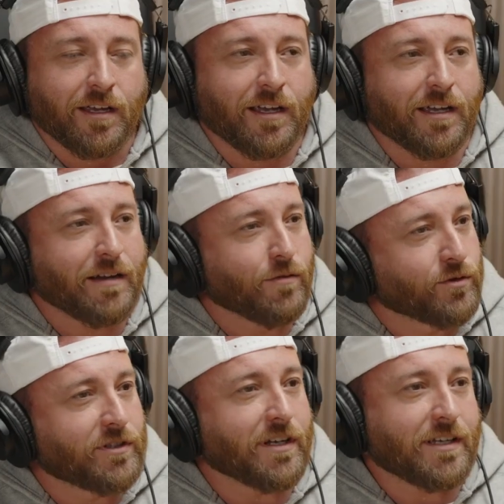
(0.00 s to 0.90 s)
And everyone
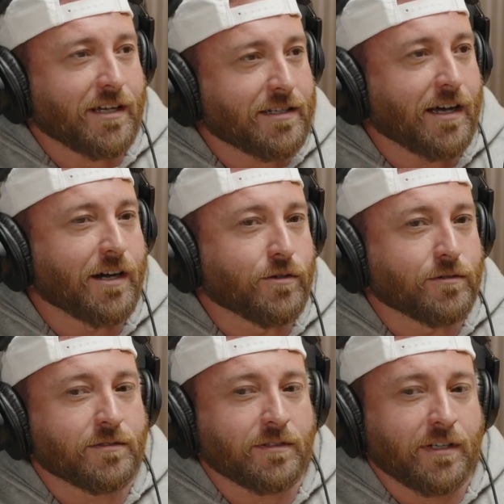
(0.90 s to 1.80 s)
was getting kicked out.
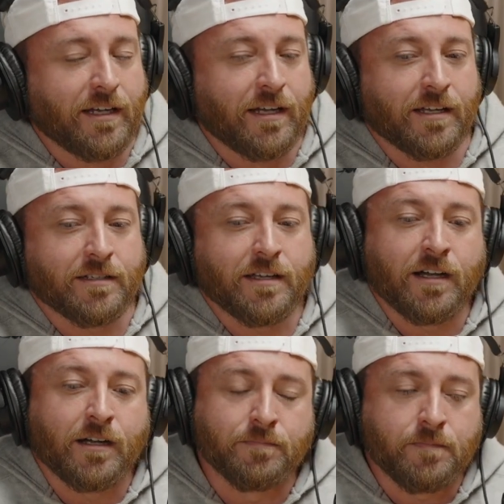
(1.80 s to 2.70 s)
Yeah.
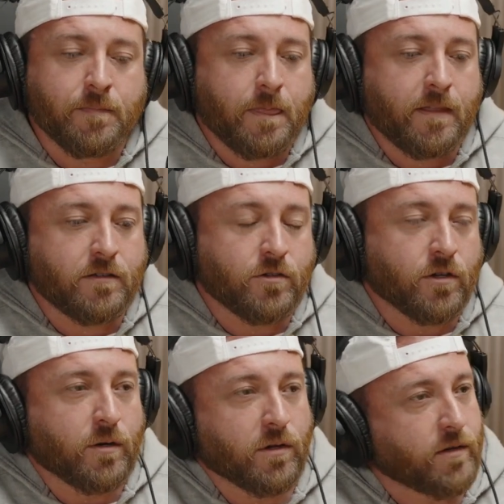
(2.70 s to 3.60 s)
And, you
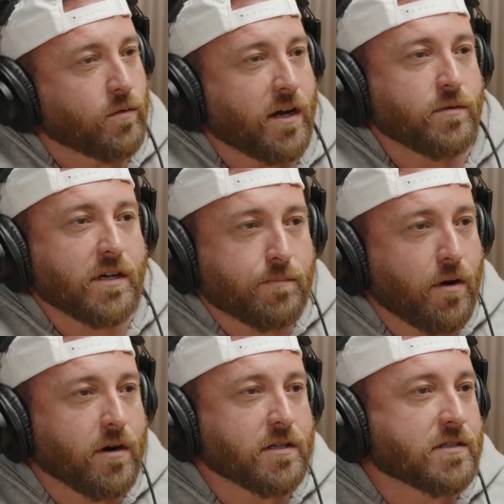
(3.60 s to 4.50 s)
know, they were like, why don't we get a
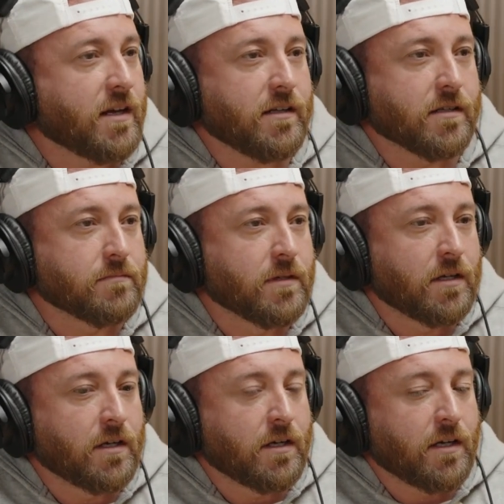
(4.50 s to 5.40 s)
park in Salem?
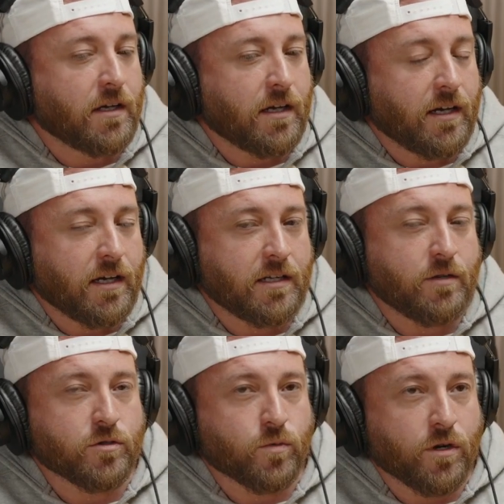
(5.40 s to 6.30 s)
and
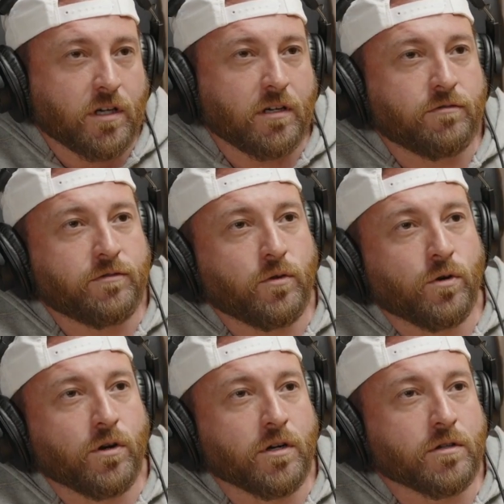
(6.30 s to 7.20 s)
he was working
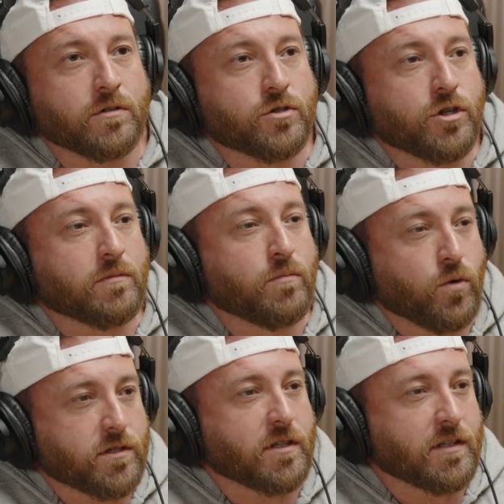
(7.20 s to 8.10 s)
for Chuck
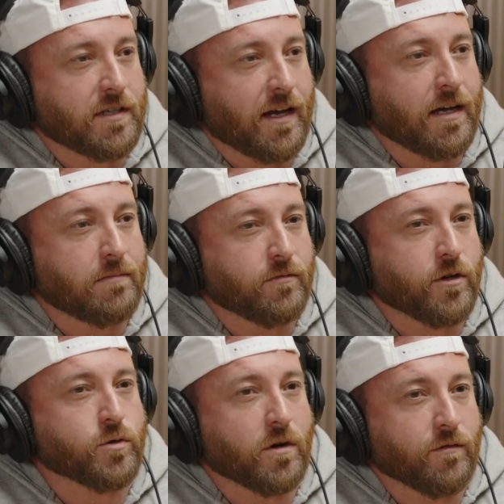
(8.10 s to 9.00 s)
Morse at the time,
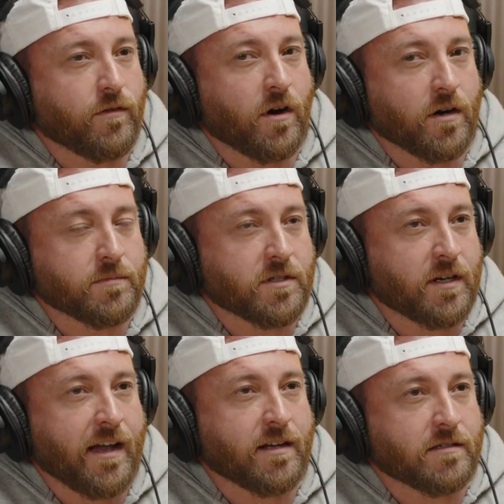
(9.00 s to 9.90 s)
Freshwater Farms
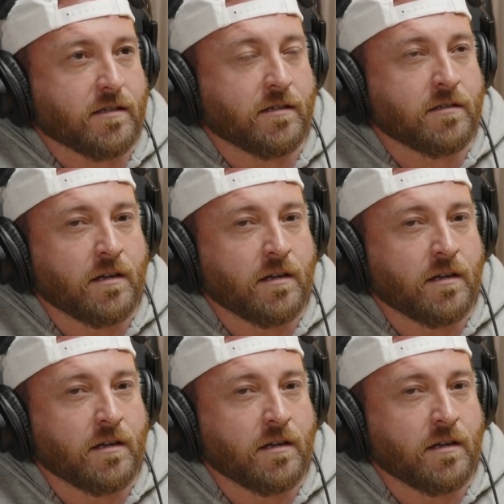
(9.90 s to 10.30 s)
in Atkinson.